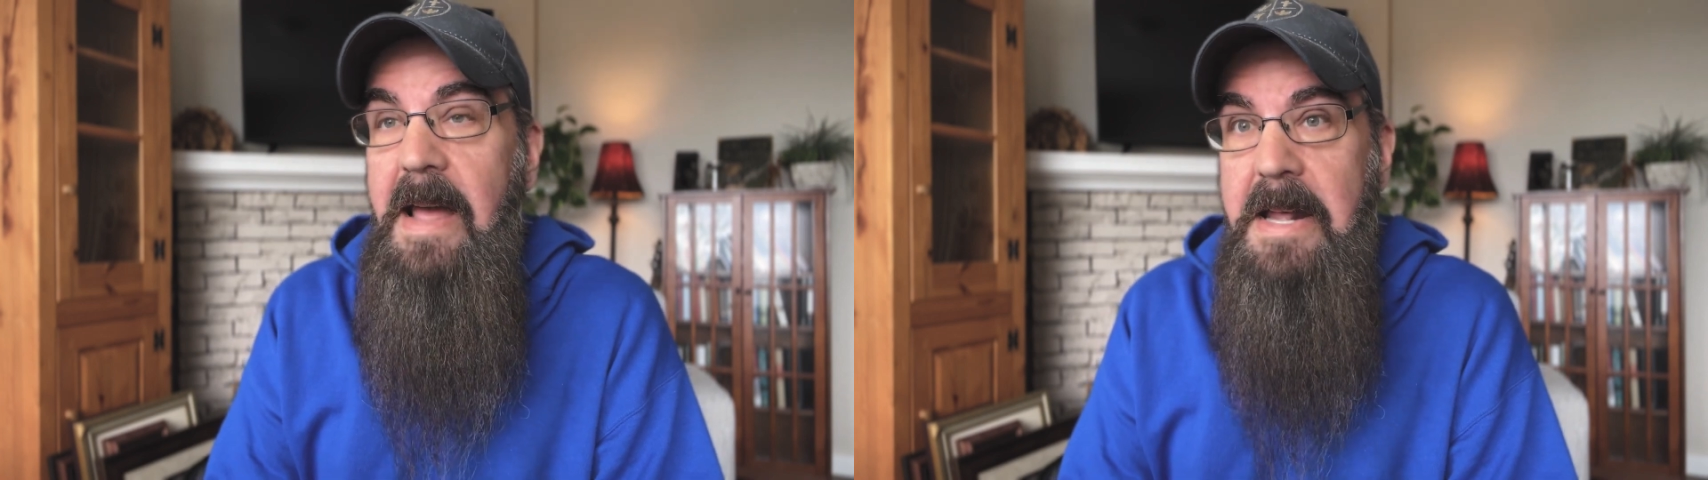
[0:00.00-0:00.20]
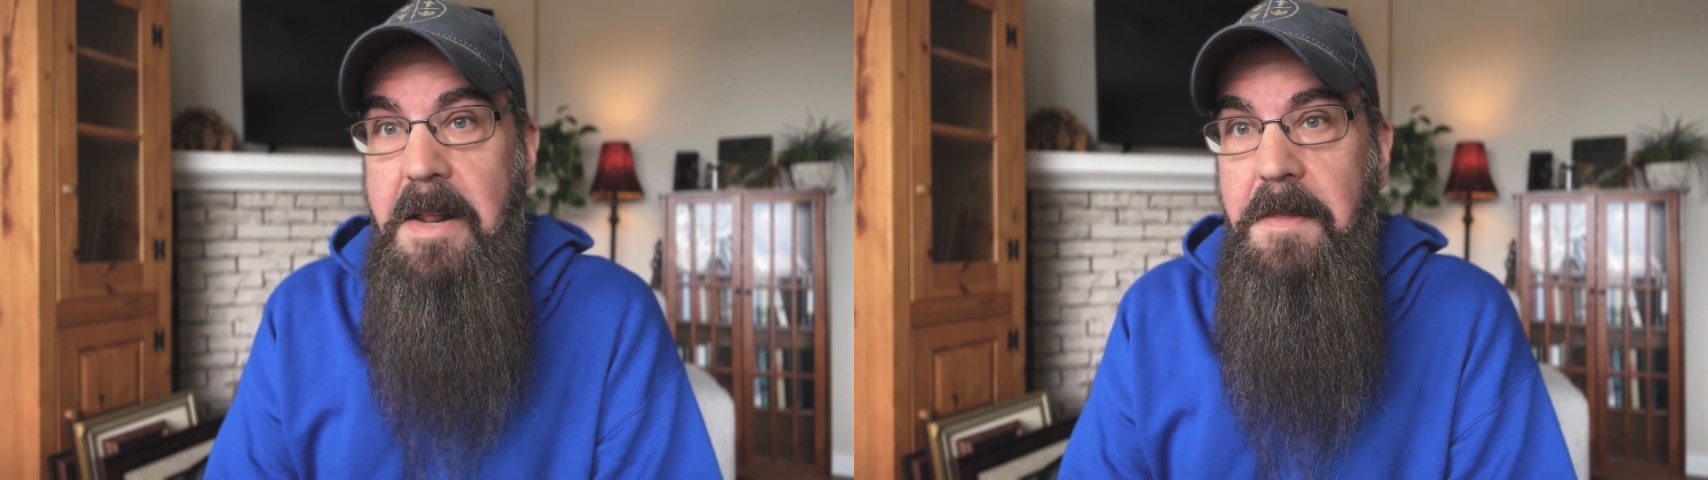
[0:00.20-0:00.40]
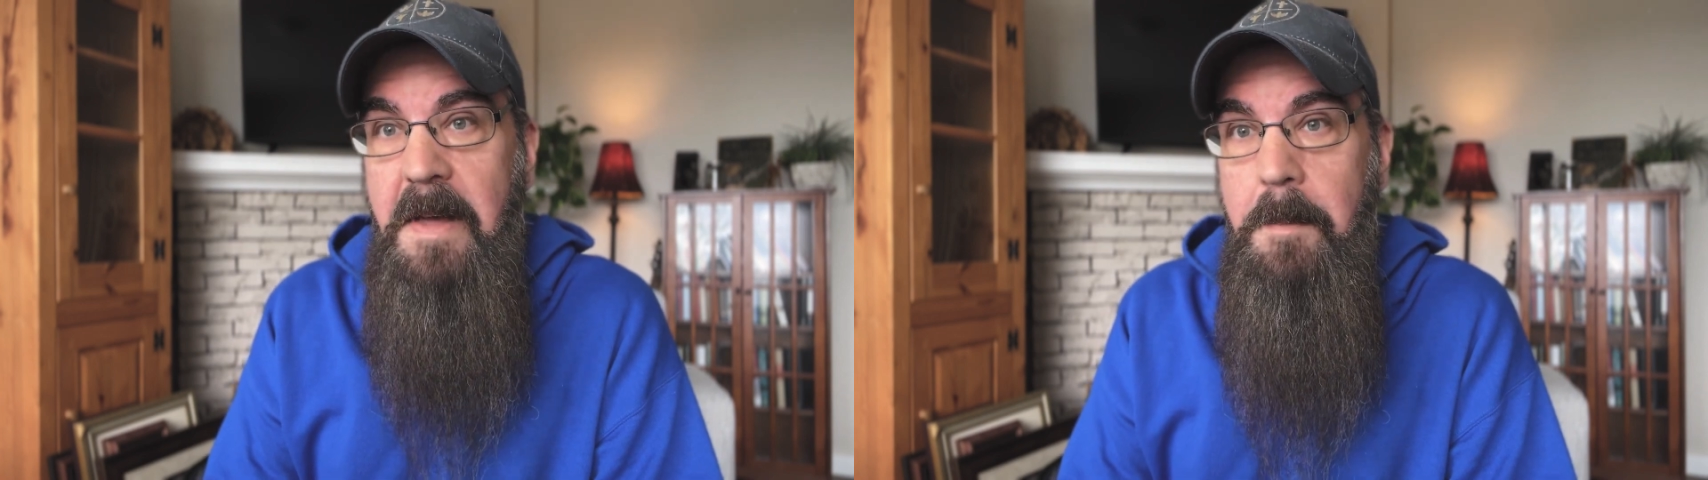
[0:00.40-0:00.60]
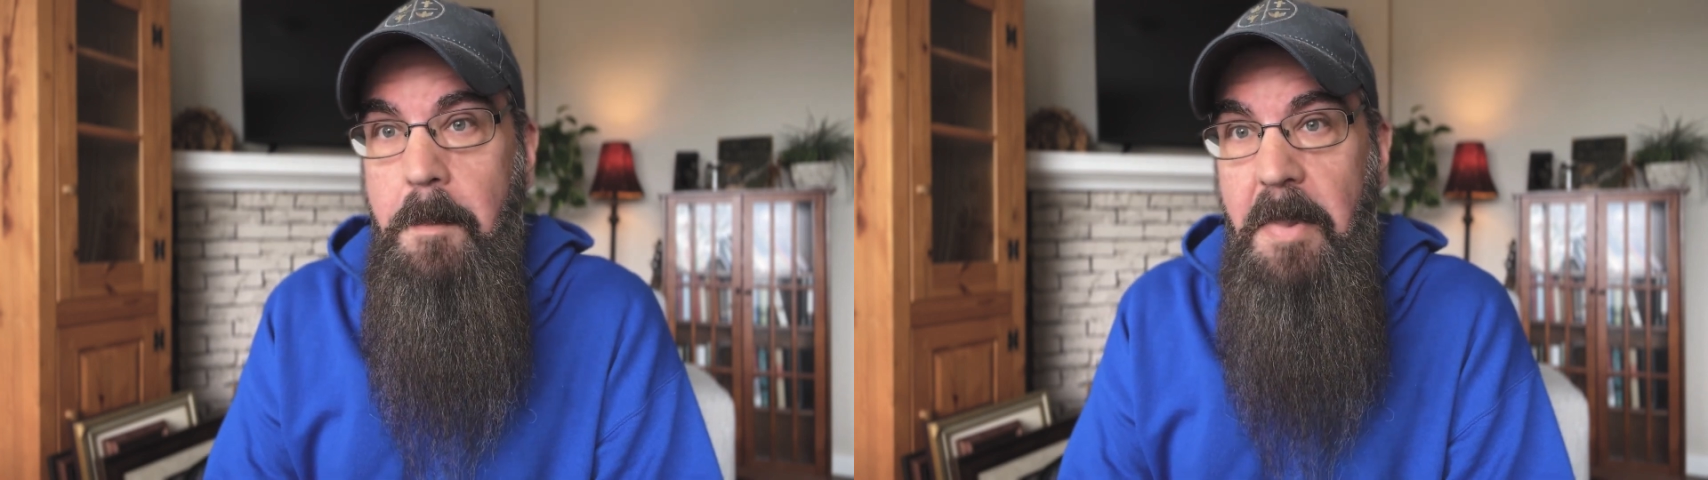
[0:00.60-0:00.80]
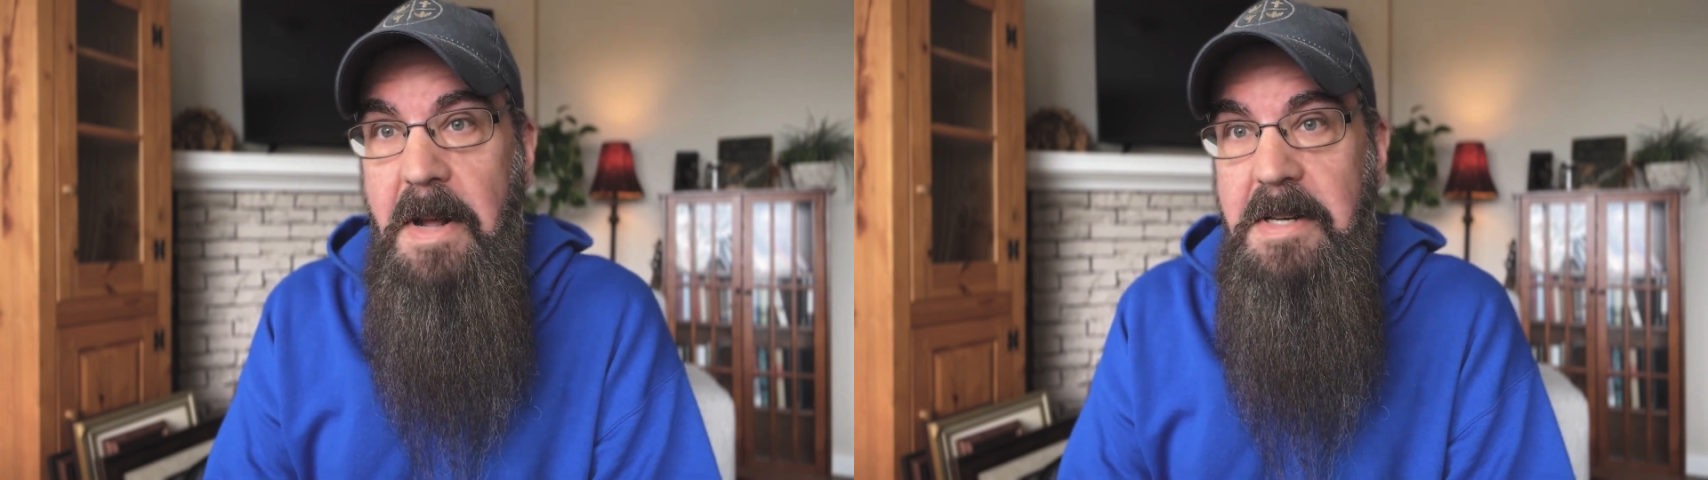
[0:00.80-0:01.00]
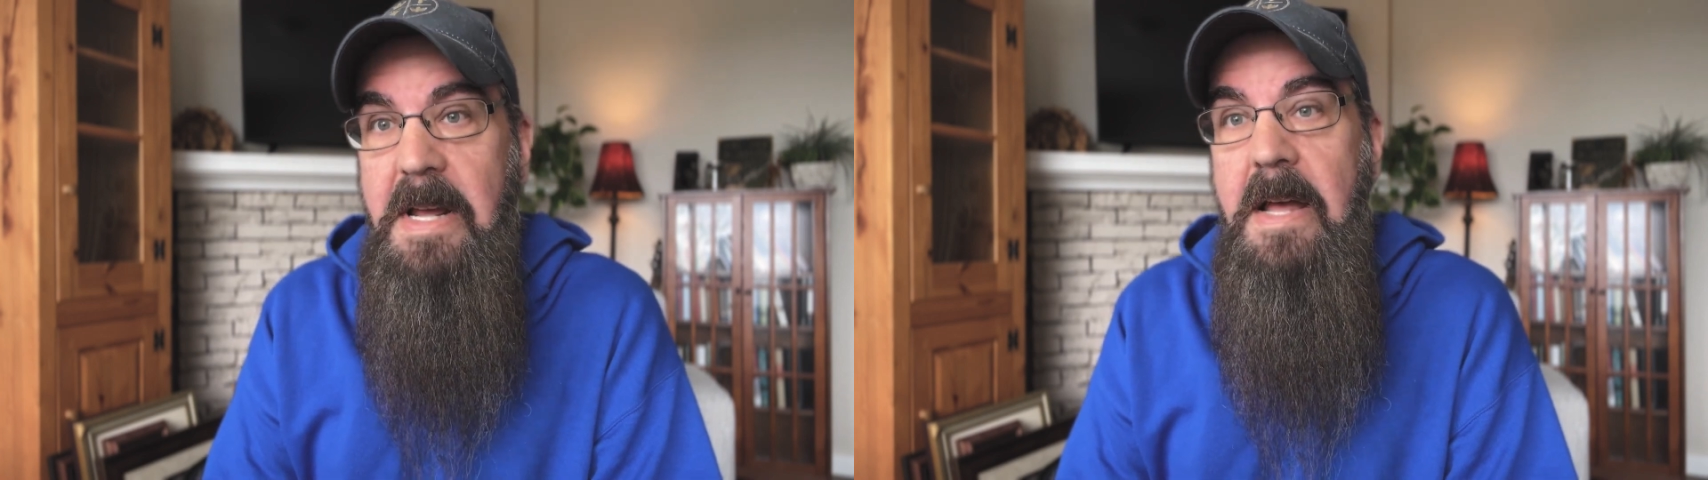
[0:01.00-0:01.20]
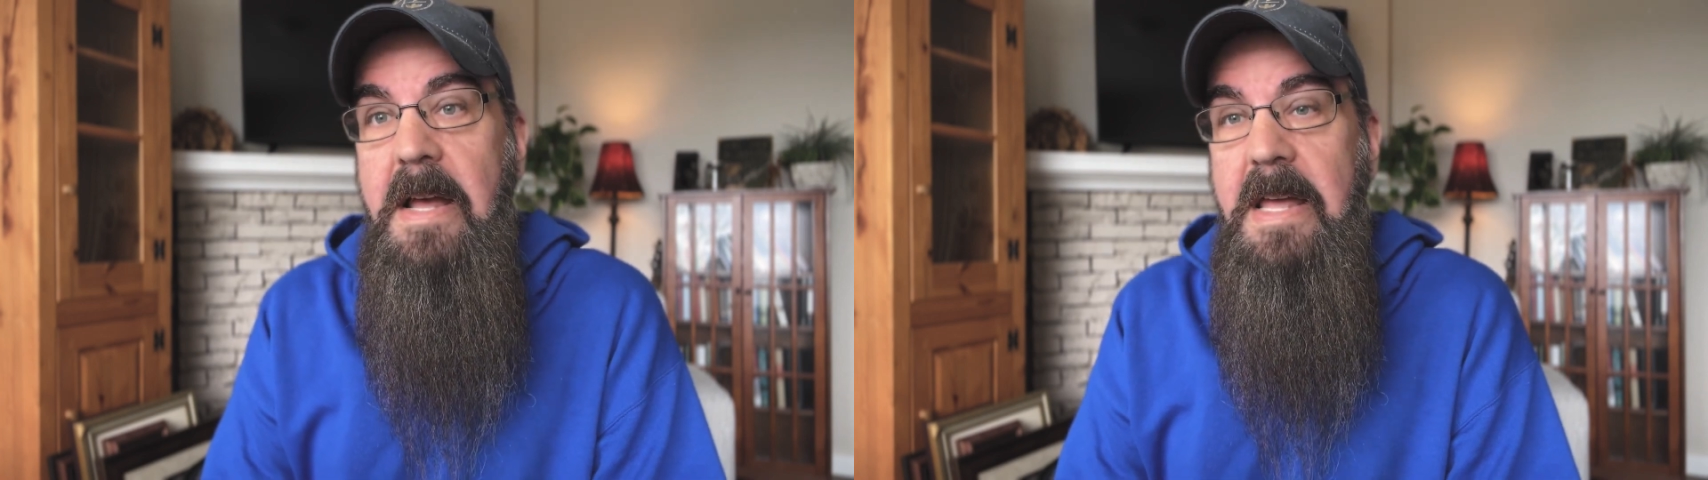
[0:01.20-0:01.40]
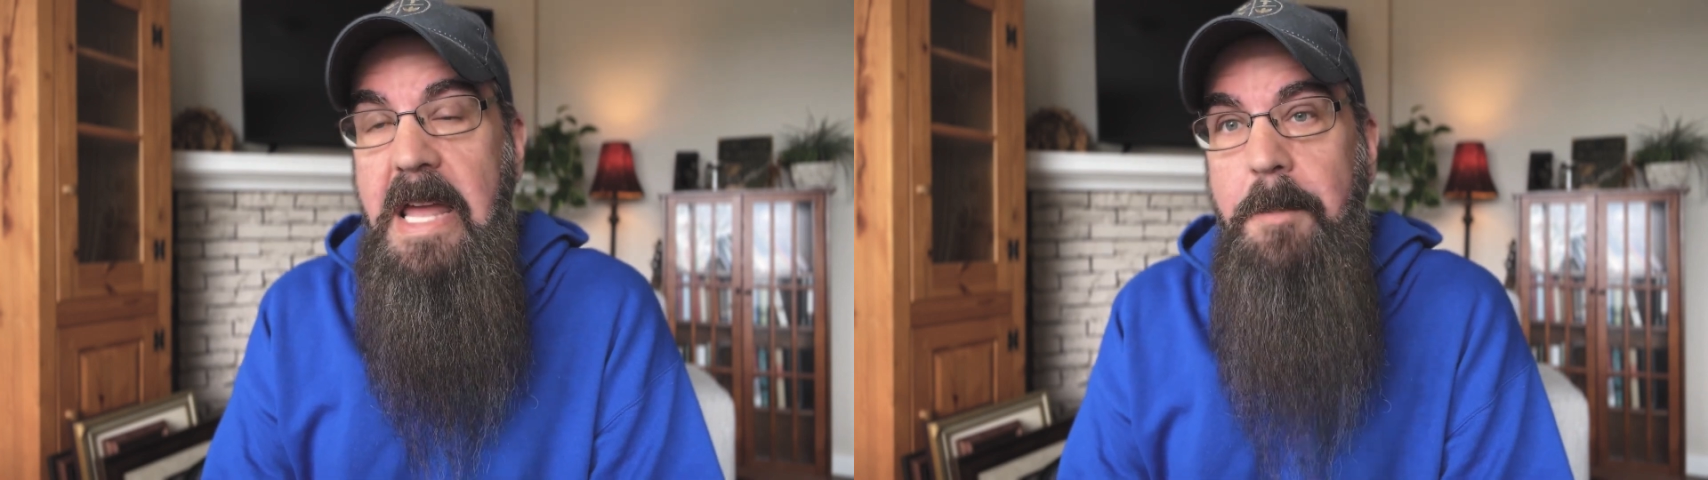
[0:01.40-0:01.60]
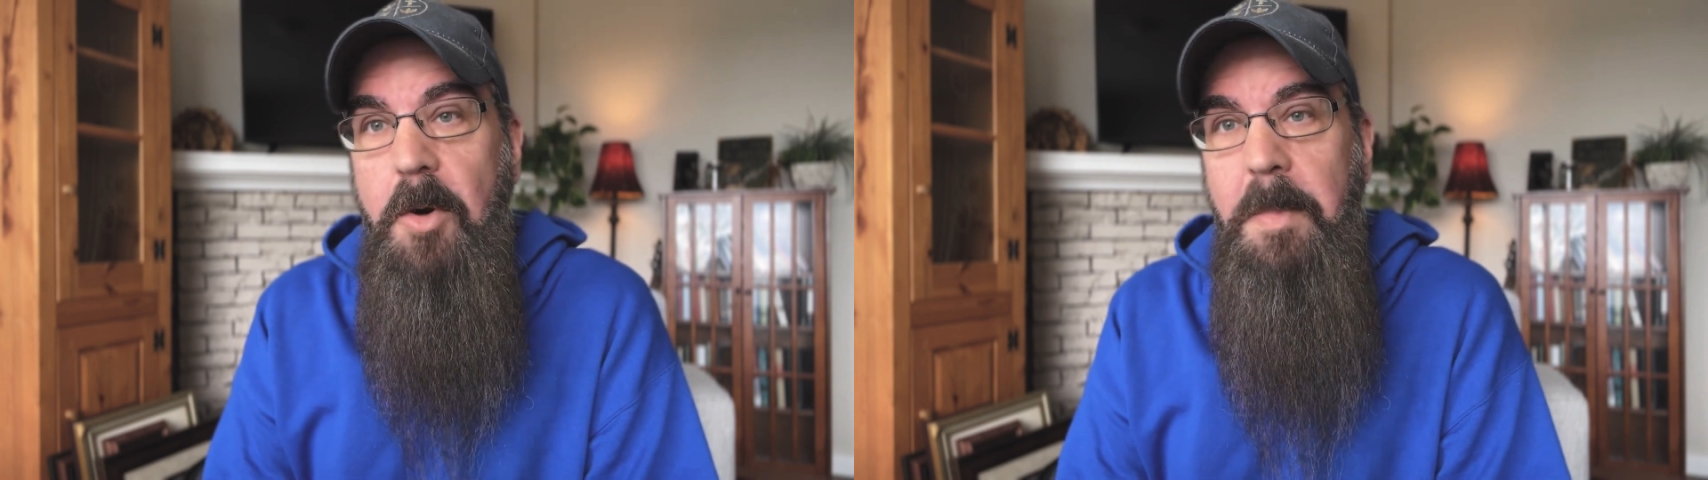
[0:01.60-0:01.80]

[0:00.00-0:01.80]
anything but Hebrew,